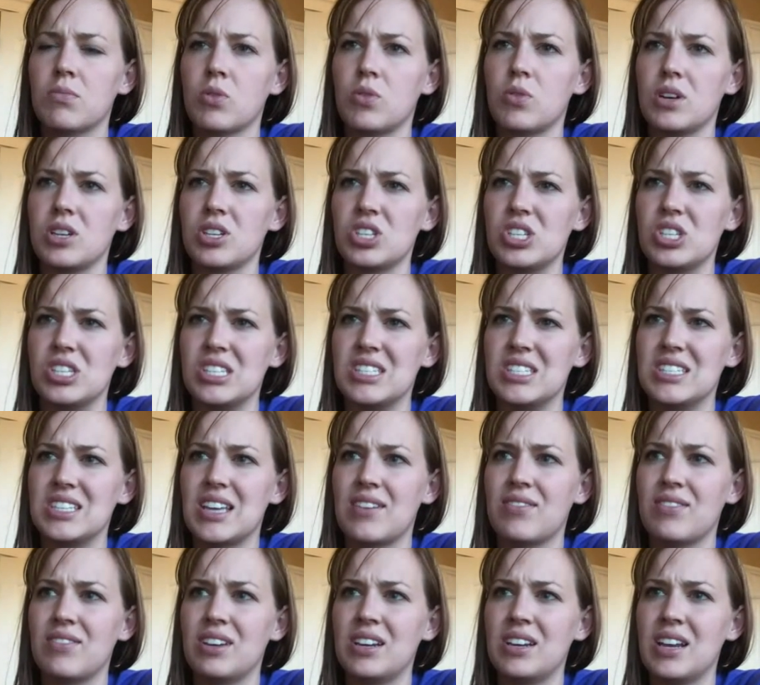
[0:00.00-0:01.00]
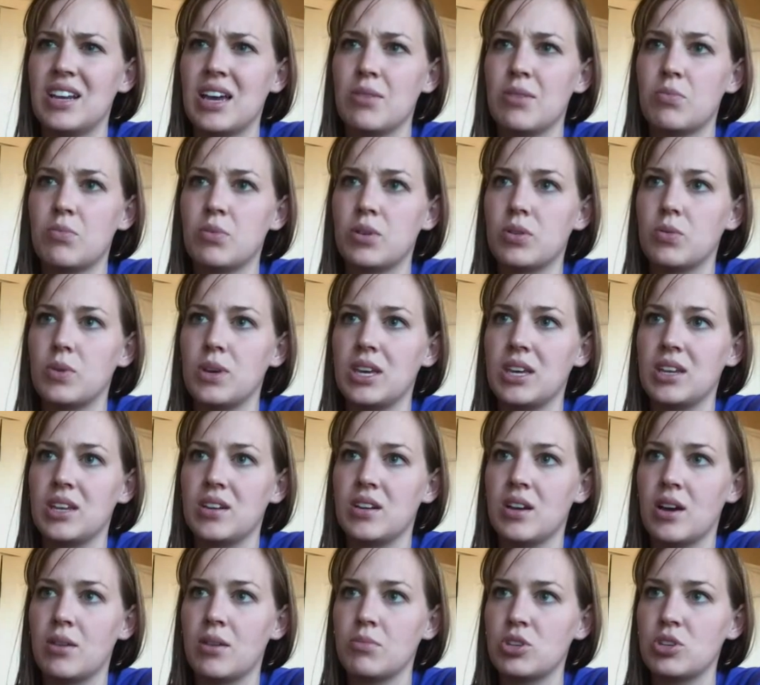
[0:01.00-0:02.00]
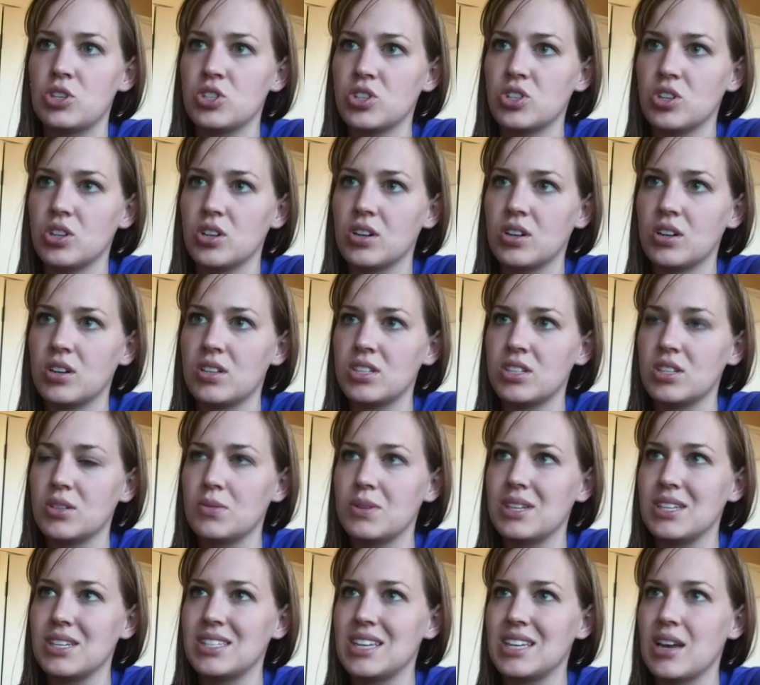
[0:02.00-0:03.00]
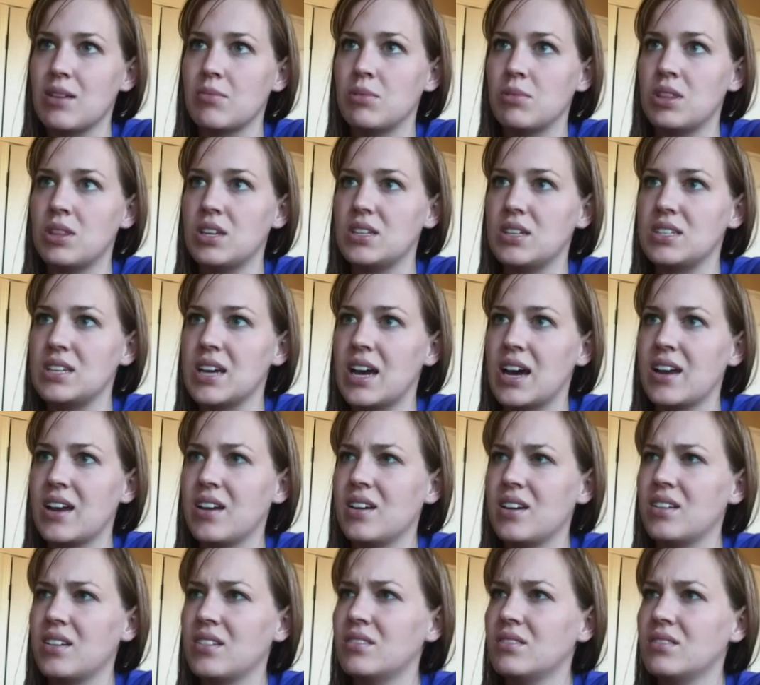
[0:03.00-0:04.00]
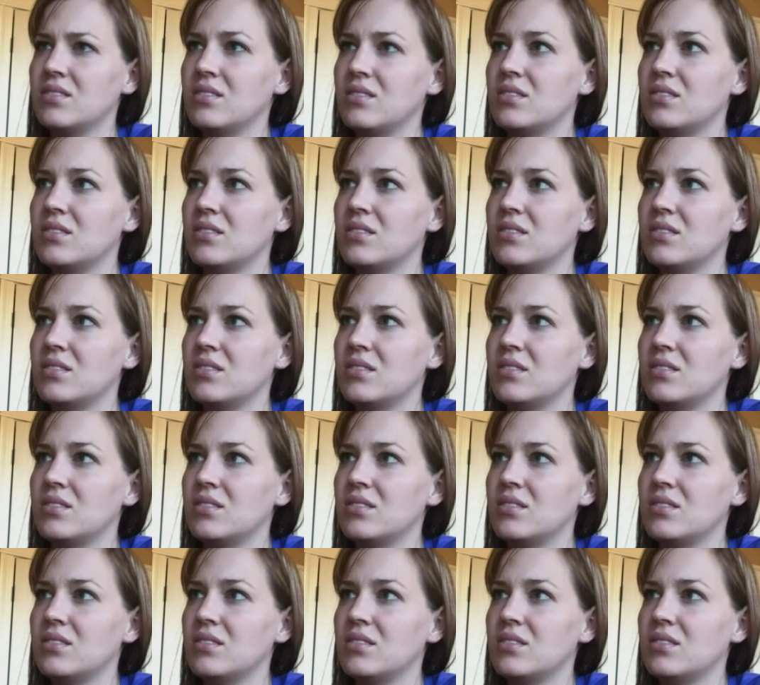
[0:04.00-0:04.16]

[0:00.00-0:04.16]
Question 7, I put we cannot be sure until we examine the data.